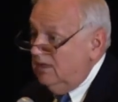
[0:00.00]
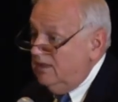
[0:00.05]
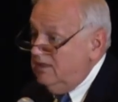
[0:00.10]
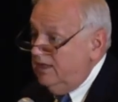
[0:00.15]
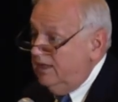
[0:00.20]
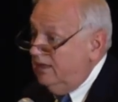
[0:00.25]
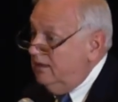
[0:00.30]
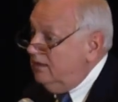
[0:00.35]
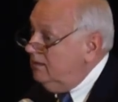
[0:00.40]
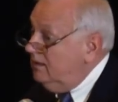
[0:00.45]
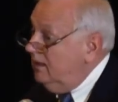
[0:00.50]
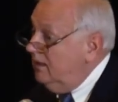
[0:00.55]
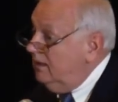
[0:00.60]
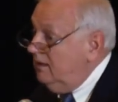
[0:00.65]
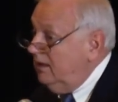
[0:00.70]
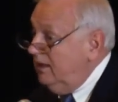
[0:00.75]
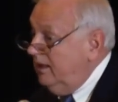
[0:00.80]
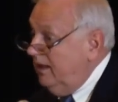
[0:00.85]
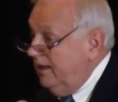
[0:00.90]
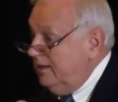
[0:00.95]
then,
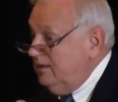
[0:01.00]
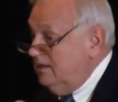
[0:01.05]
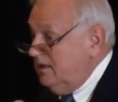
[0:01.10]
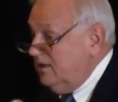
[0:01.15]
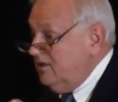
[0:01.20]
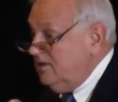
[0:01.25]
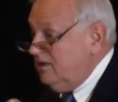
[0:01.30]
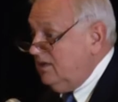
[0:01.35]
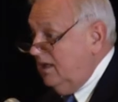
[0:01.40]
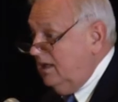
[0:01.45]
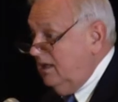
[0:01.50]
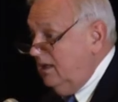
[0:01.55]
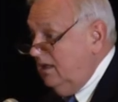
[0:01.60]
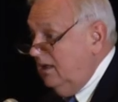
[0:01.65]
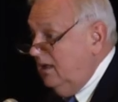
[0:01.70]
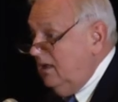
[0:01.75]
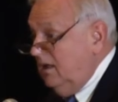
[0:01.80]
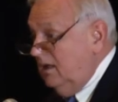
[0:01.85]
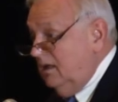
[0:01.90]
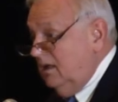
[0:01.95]
and I dare say
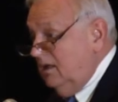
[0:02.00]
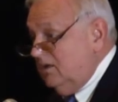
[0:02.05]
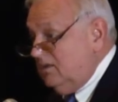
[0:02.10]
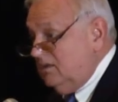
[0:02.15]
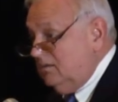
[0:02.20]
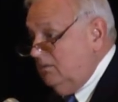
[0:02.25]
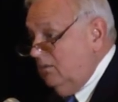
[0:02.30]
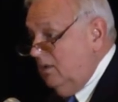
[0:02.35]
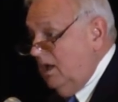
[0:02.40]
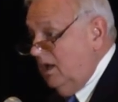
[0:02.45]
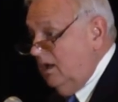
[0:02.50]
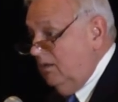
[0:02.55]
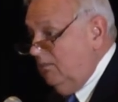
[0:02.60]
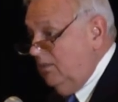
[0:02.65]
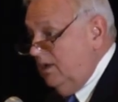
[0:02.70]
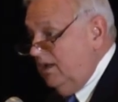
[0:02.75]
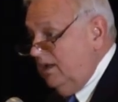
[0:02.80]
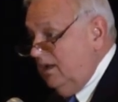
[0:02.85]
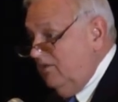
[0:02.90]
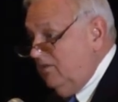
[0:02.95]
as
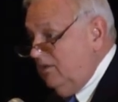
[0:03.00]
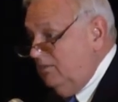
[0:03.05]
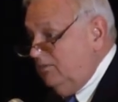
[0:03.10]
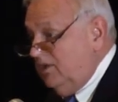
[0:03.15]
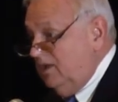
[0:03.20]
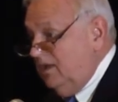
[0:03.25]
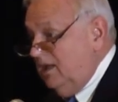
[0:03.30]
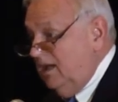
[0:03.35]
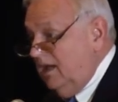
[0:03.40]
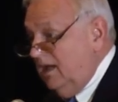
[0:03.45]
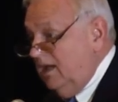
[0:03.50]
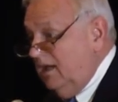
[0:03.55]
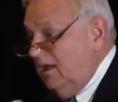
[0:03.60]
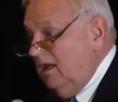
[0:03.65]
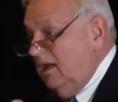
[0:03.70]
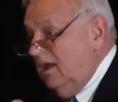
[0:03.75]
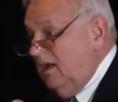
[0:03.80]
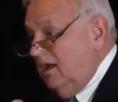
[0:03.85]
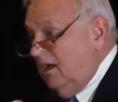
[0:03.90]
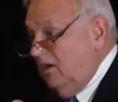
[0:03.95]
many of them today,
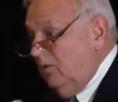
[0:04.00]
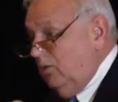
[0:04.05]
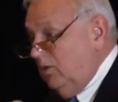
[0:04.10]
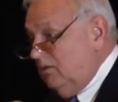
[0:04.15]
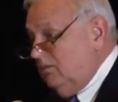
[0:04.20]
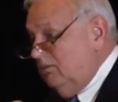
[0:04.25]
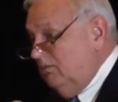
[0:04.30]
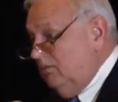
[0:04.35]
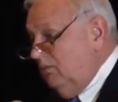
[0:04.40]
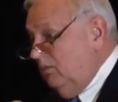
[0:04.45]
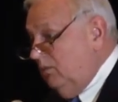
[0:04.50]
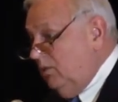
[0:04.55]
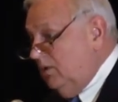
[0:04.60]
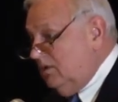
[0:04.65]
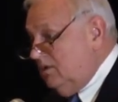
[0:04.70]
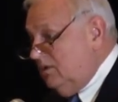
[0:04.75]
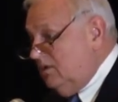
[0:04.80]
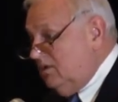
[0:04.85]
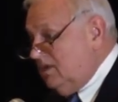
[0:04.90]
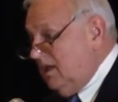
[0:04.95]

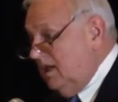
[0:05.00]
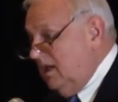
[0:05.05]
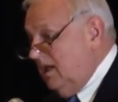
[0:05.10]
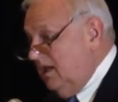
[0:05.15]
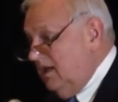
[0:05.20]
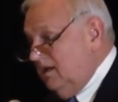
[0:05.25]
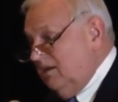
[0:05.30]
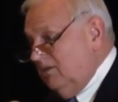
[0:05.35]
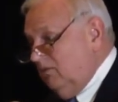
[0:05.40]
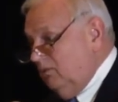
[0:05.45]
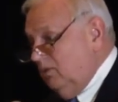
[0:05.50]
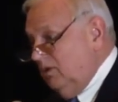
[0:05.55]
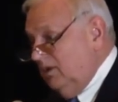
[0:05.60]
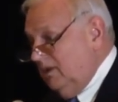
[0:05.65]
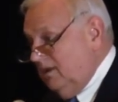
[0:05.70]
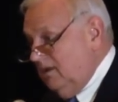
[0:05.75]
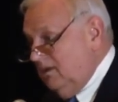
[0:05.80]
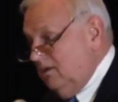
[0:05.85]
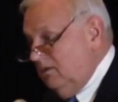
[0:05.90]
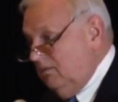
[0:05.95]
would say
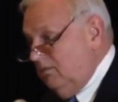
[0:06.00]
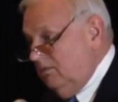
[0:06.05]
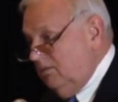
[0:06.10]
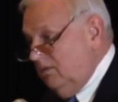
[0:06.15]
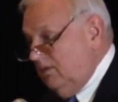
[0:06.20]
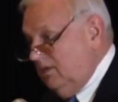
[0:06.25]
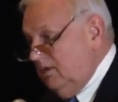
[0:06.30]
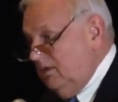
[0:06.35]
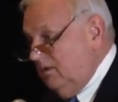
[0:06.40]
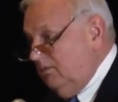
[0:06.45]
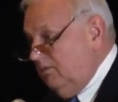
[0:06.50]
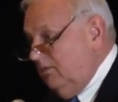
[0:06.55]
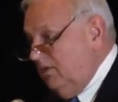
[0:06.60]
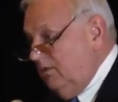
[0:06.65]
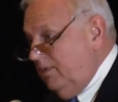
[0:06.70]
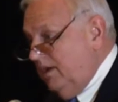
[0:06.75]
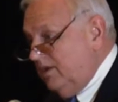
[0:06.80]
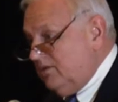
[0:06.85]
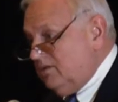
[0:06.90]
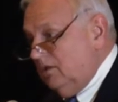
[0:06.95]
really
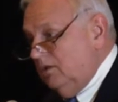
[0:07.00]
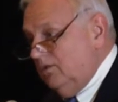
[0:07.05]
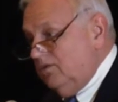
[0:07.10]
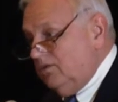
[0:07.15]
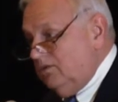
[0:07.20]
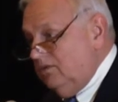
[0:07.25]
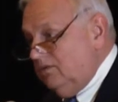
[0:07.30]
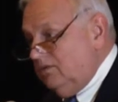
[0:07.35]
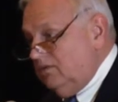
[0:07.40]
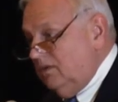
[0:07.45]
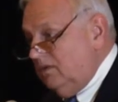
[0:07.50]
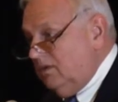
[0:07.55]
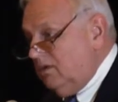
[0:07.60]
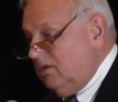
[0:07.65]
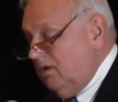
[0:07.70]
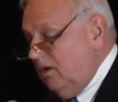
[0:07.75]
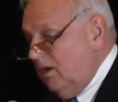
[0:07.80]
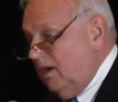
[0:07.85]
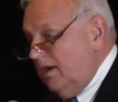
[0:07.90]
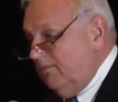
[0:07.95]
the best solution to the
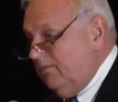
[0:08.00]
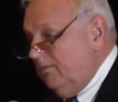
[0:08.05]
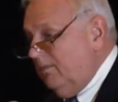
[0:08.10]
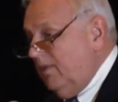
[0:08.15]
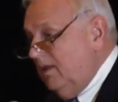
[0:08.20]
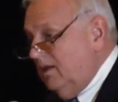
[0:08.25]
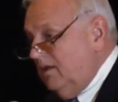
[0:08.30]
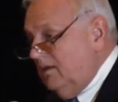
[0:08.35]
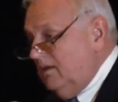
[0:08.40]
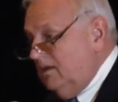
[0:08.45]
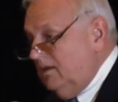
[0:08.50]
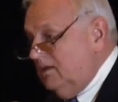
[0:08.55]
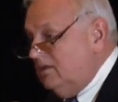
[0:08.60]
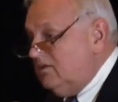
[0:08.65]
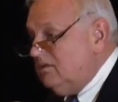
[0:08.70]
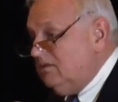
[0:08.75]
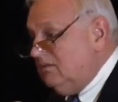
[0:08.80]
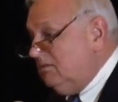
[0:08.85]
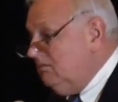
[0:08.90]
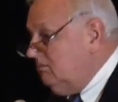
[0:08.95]
crime
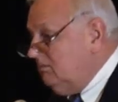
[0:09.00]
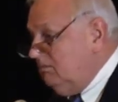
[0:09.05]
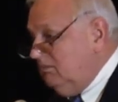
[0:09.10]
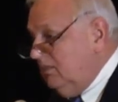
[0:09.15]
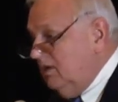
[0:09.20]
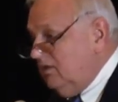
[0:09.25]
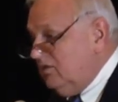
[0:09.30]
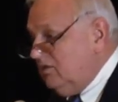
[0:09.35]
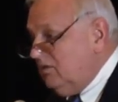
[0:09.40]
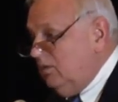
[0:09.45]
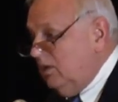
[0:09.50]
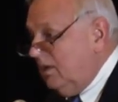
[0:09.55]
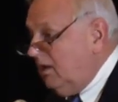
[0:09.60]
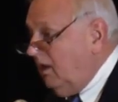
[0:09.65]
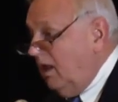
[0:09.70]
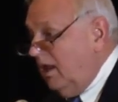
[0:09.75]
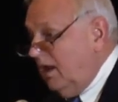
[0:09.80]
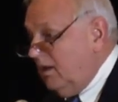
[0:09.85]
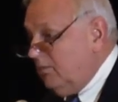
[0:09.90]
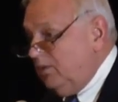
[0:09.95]
is what
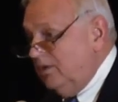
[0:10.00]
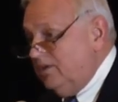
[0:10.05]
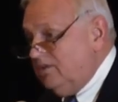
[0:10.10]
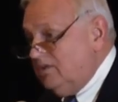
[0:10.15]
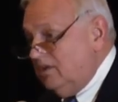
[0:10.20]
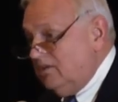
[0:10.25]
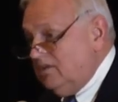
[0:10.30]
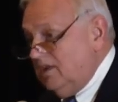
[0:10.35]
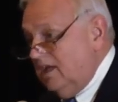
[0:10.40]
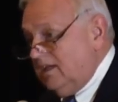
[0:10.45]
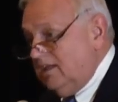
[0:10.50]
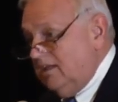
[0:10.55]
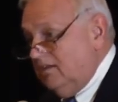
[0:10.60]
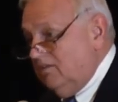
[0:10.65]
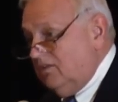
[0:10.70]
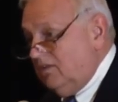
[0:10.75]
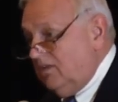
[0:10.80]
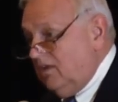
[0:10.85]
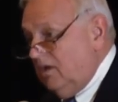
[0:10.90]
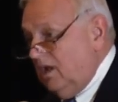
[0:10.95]
a lot of police
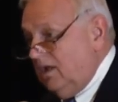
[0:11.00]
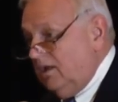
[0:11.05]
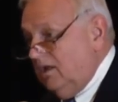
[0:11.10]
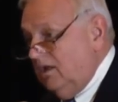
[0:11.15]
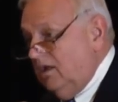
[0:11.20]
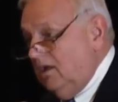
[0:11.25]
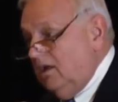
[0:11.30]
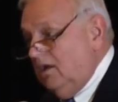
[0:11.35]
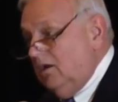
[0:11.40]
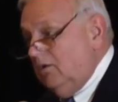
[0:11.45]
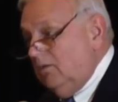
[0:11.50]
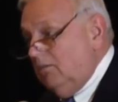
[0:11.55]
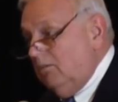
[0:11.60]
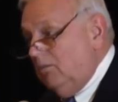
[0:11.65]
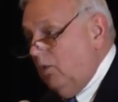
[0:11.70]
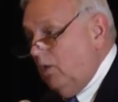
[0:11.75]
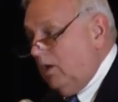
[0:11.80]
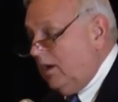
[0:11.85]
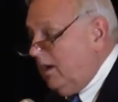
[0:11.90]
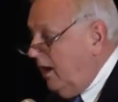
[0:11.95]
executives thought,
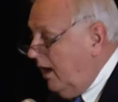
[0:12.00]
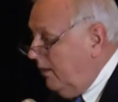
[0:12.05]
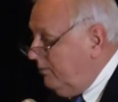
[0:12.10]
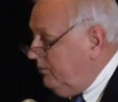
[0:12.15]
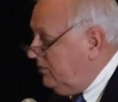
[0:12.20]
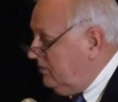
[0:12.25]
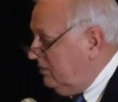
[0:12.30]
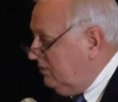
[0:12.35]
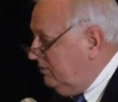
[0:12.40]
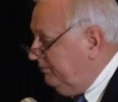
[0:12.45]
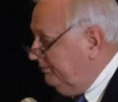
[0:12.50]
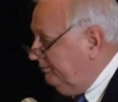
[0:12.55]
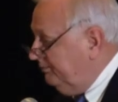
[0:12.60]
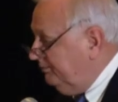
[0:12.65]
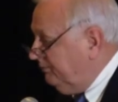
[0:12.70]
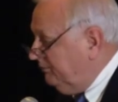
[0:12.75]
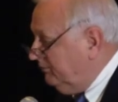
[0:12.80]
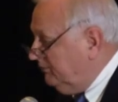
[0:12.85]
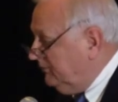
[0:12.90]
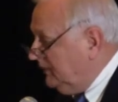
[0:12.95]
more cops,
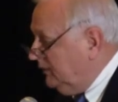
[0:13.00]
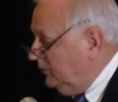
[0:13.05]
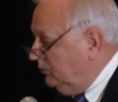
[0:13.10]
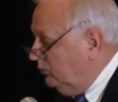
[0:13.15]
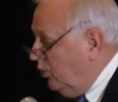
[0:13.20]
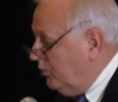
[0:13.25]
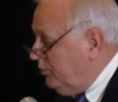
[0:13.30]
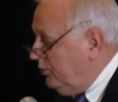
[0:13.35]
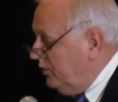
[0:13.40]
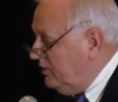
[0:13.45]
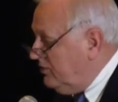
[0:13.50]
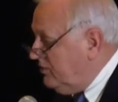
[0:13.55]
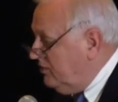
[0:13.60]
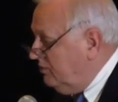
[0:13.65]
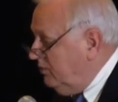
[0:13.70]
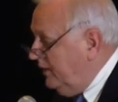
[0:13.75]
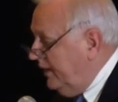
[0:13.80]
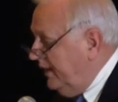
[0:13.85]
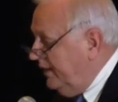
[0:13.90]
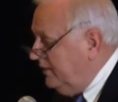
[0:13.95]
more
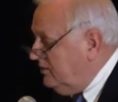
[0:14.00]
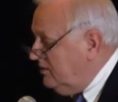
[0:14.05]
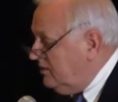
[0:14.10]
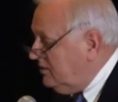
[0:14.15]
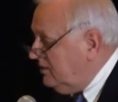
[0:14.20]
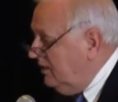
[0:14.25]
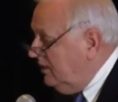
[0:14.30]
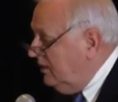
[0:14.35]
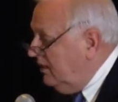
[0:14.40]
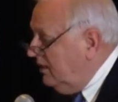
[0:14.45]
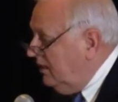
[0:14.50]
prison beds,